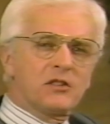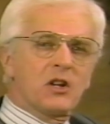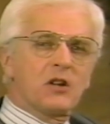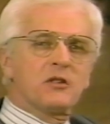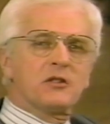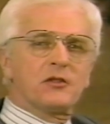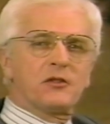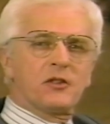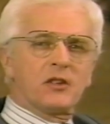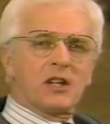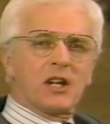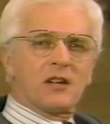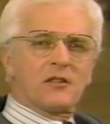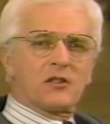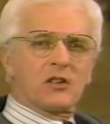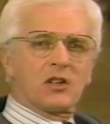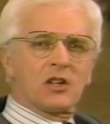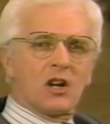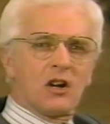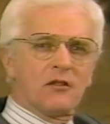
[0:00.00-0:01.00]
don't forget
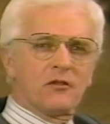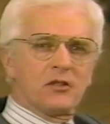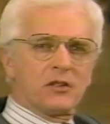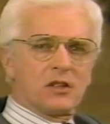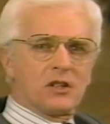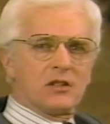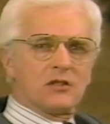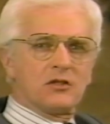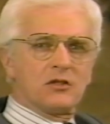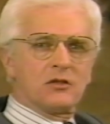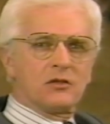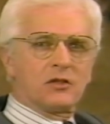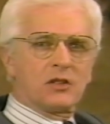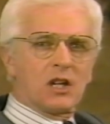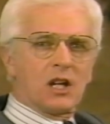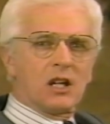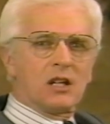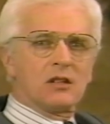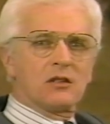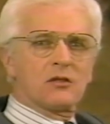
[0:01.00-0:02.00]
the confidence you've
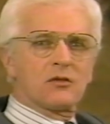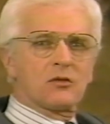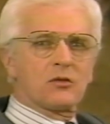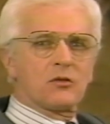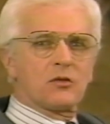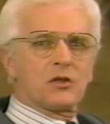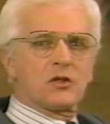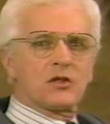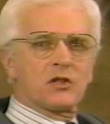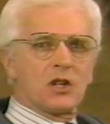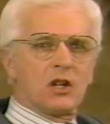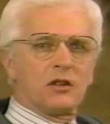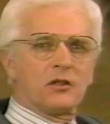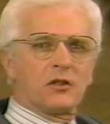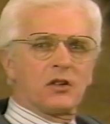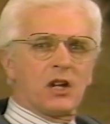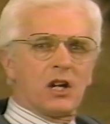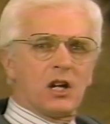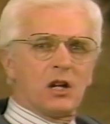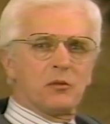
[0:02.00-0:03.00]
gained through the
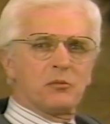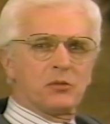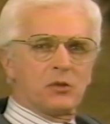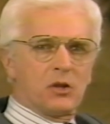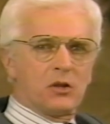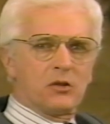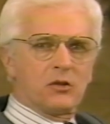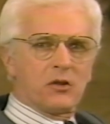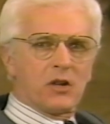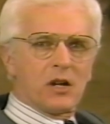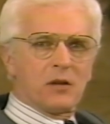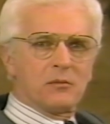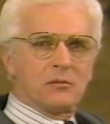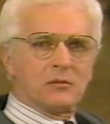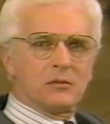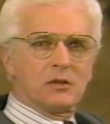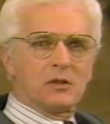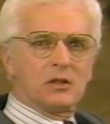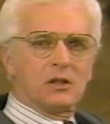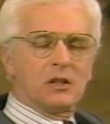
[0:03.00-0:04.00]
self-care program.
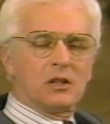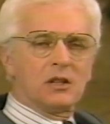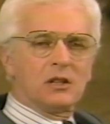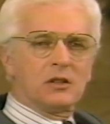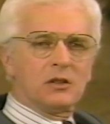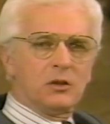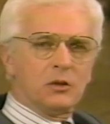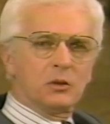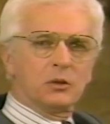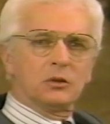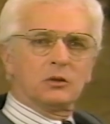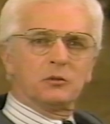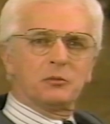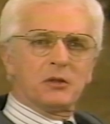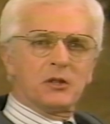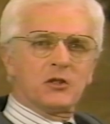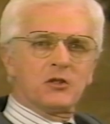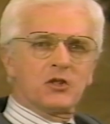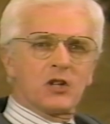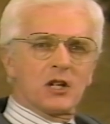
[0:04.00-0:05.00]
You'll
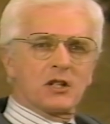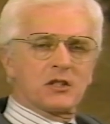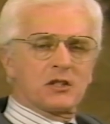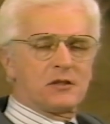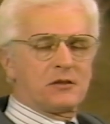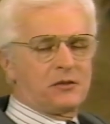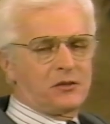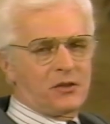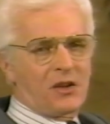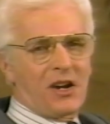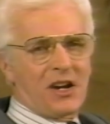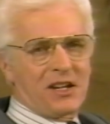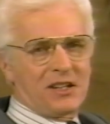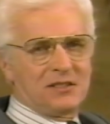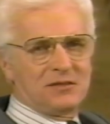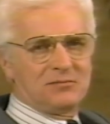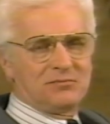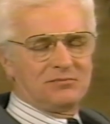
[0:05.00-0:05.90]
be just fine.